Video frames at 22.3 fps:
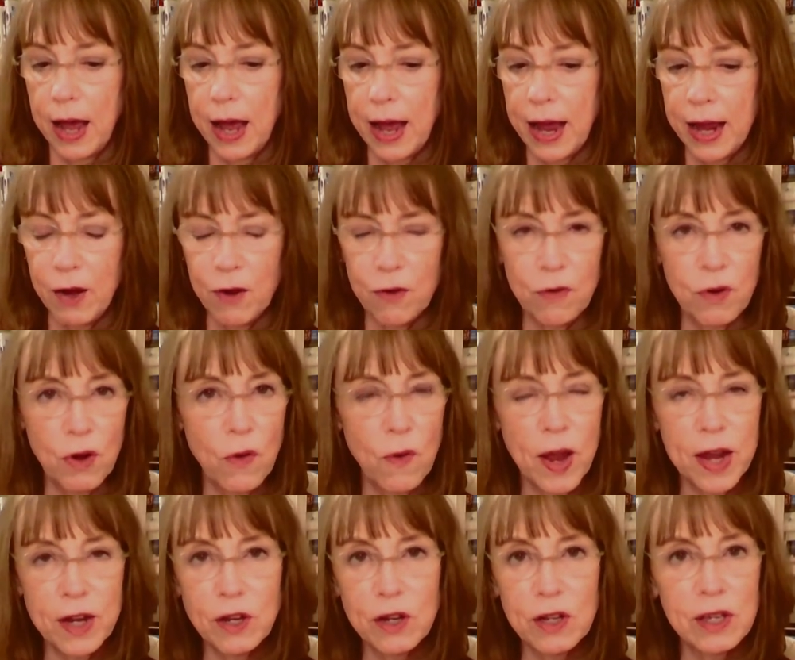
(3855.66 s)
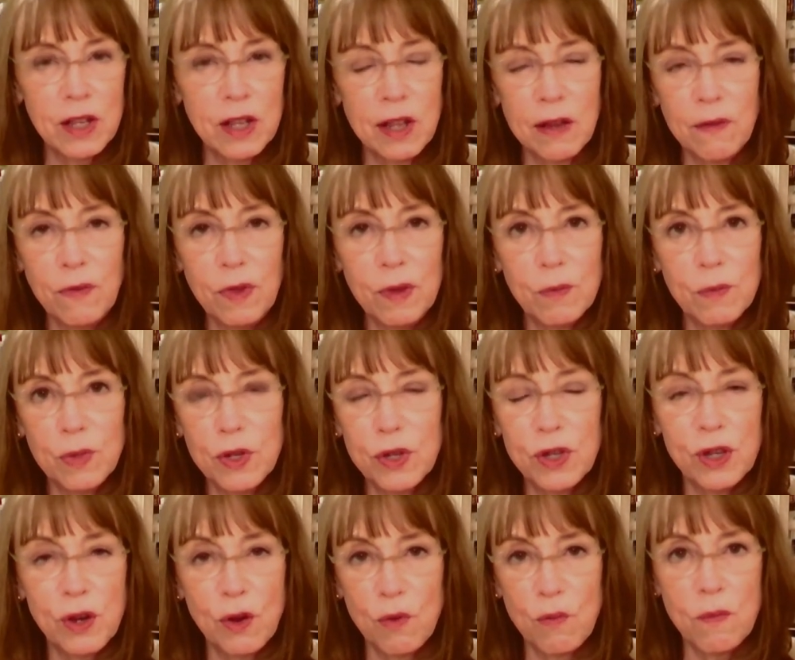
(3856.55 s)
I don't know, I just love them
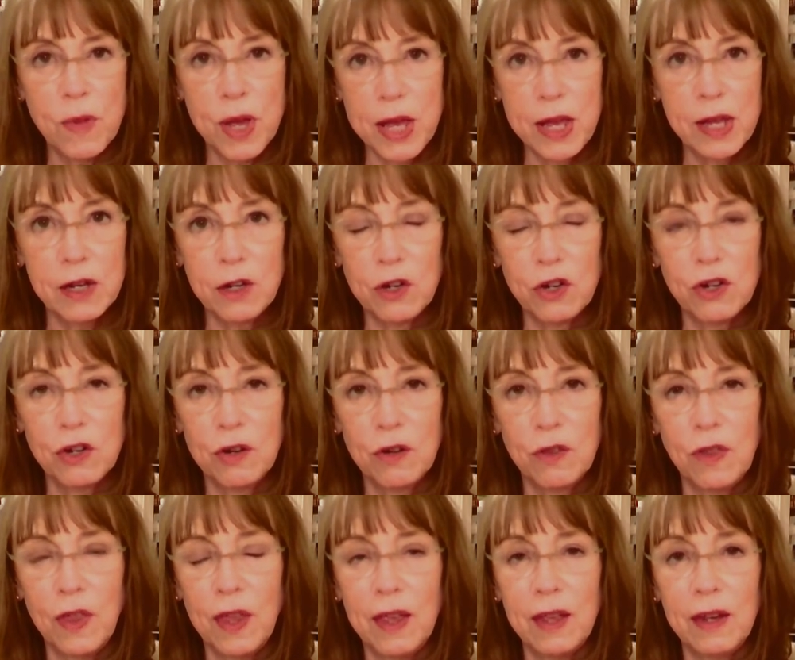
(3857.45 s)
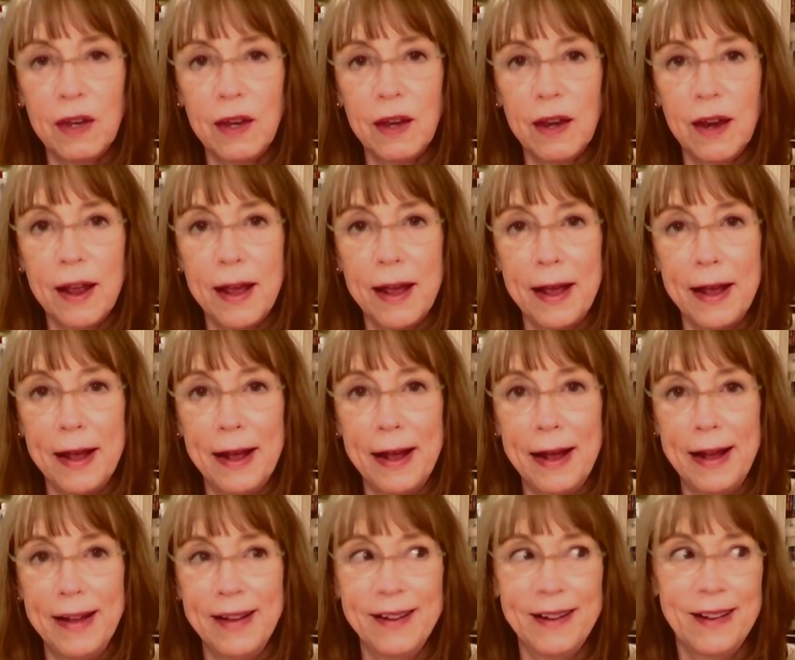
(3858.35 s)
so much that
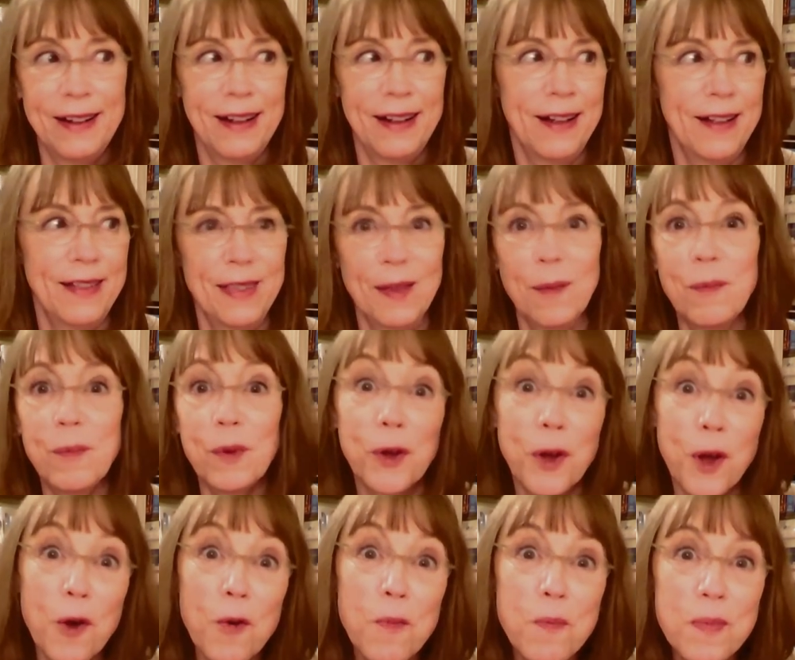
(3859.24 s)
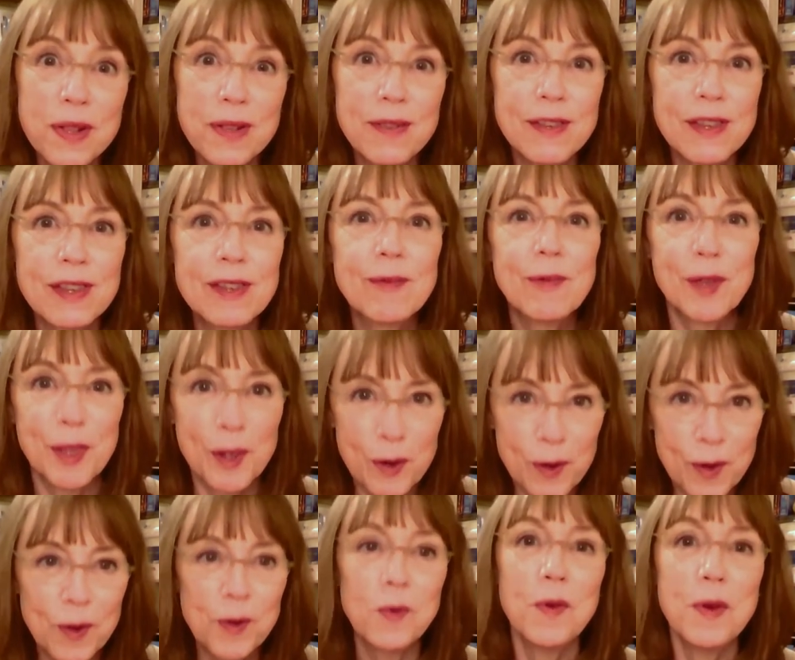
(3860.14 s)
the book opens with an
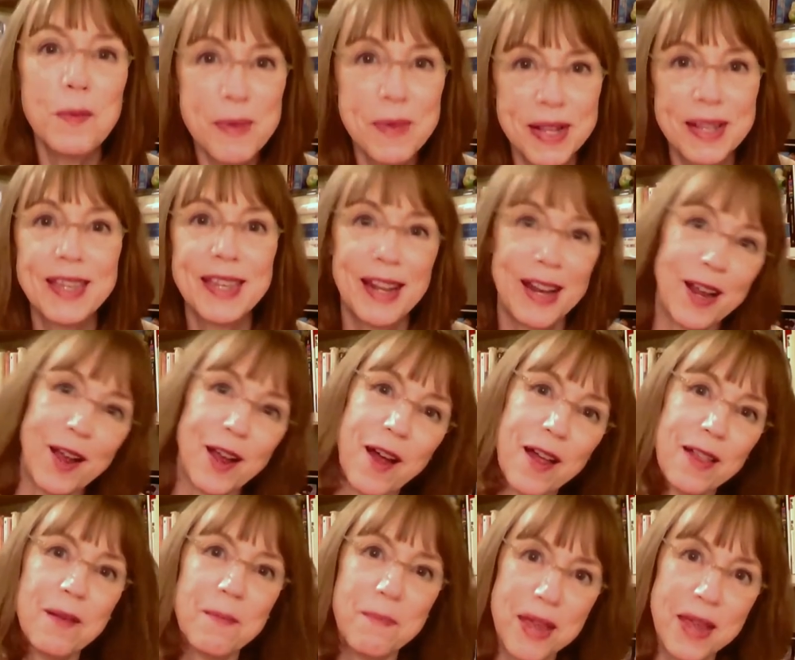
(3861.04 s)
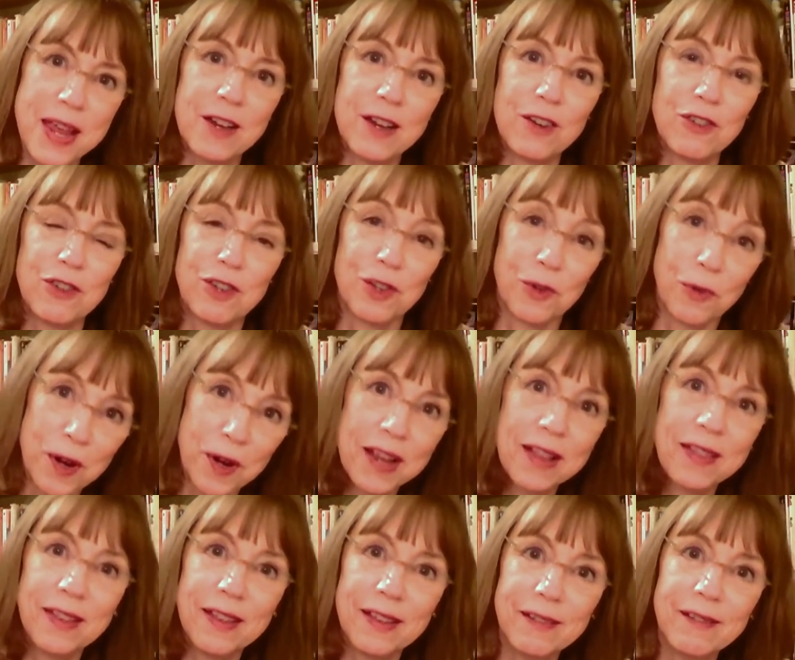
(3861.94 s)
old woman sitting on the beach
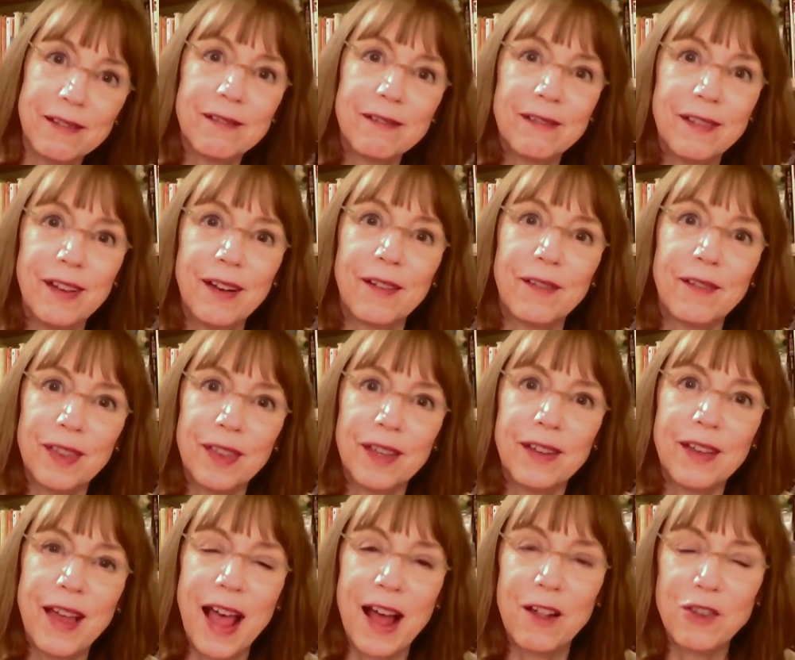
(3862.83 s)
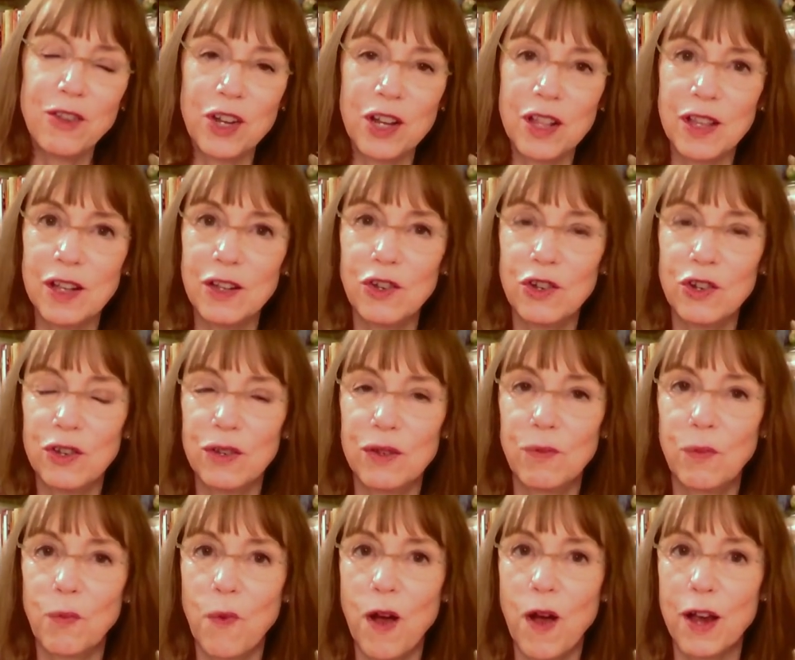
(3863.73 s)
sorting the, you know, the algae that
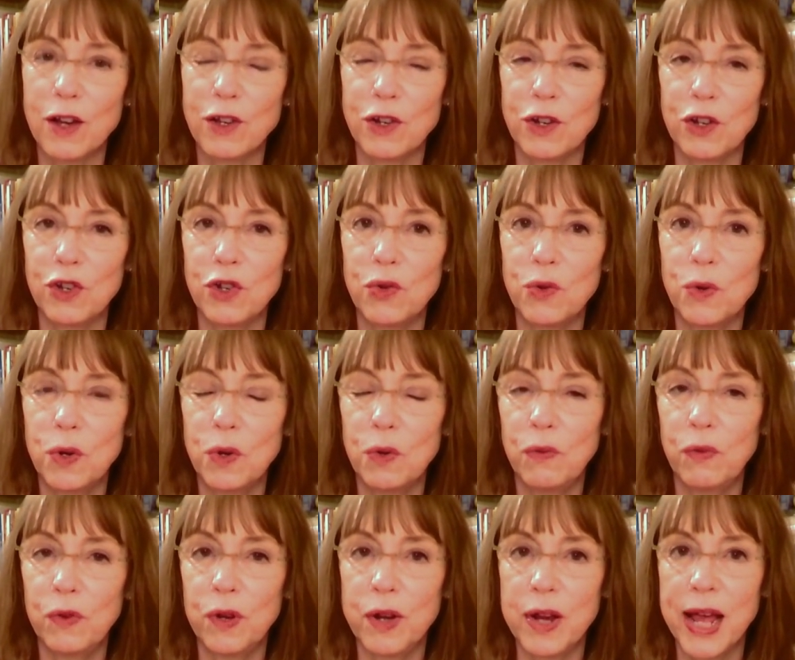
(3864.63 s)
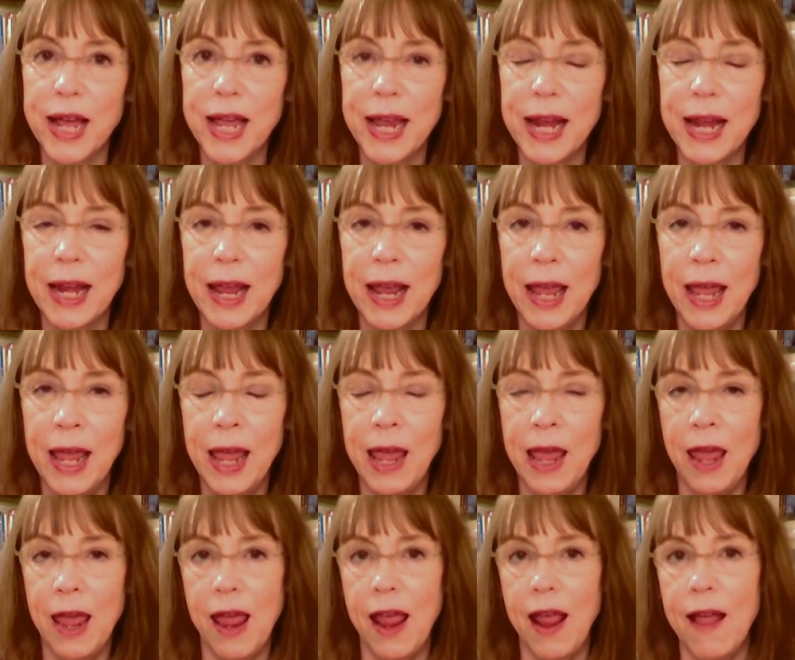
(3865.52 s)
washed ashore overnight.
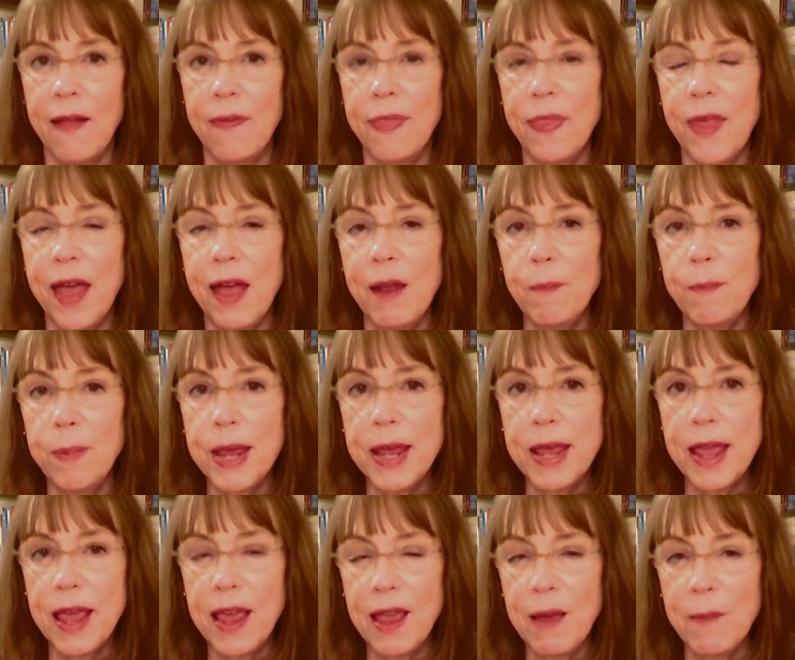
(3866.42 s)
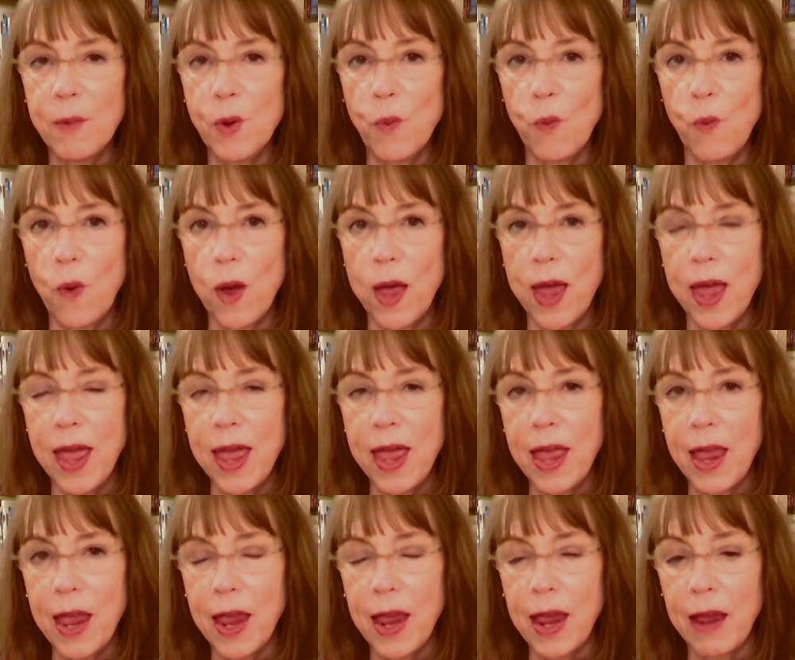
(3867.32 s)
And that became a
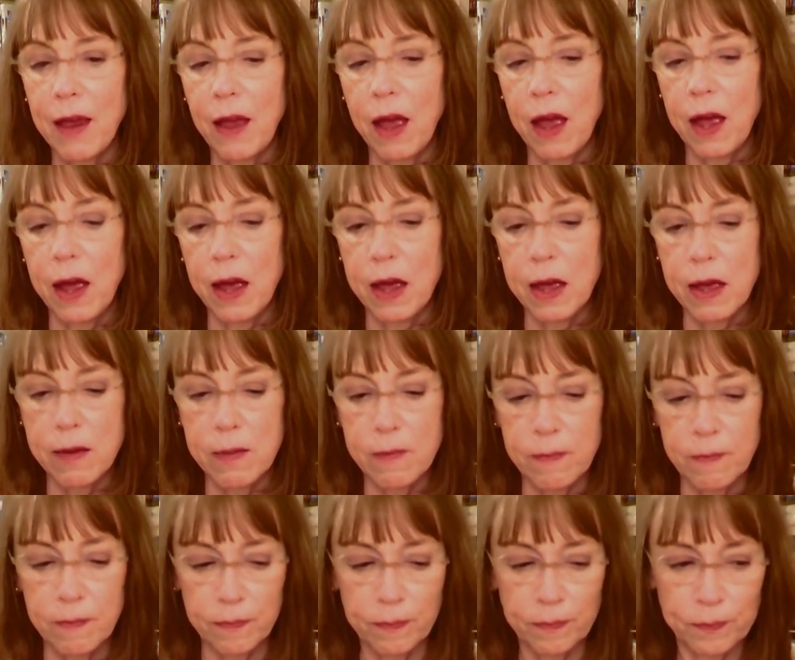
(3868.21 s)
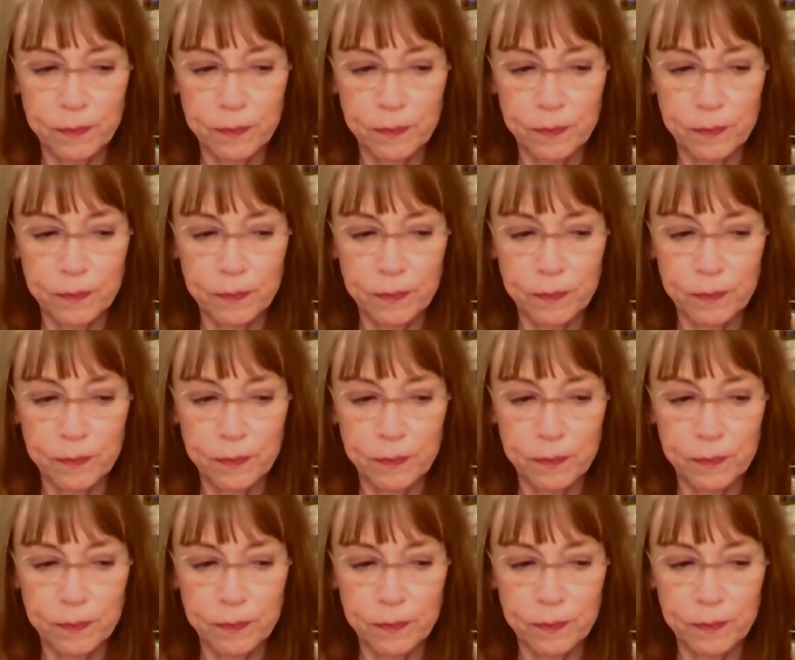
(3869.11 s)
way, um,